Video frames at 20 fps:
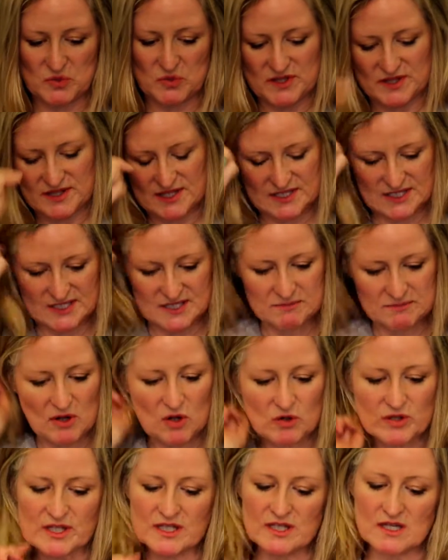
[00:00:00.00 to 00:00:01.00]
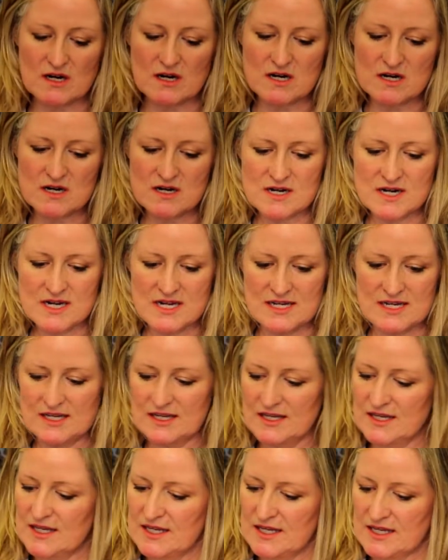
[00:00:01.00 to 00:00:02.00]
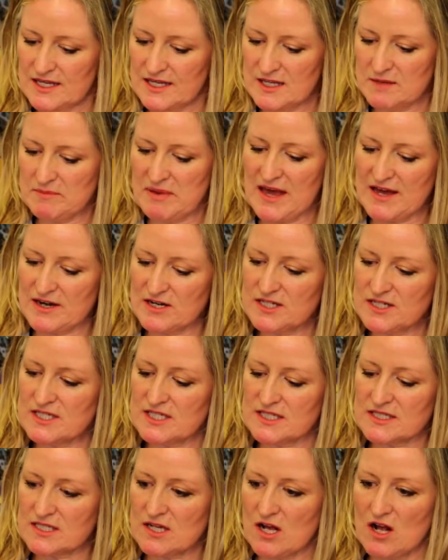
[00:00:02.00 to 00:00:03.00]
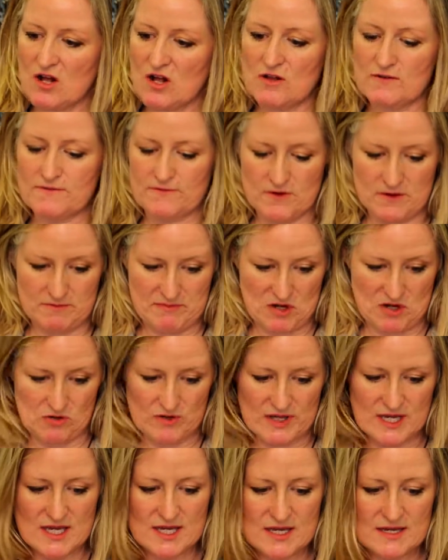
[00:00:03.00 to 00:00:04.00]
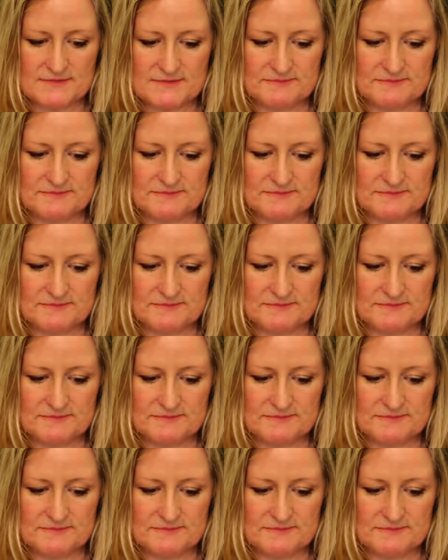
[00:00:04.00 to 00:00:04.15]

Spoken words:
with this bulky yarn, and the pattern does call for bulky.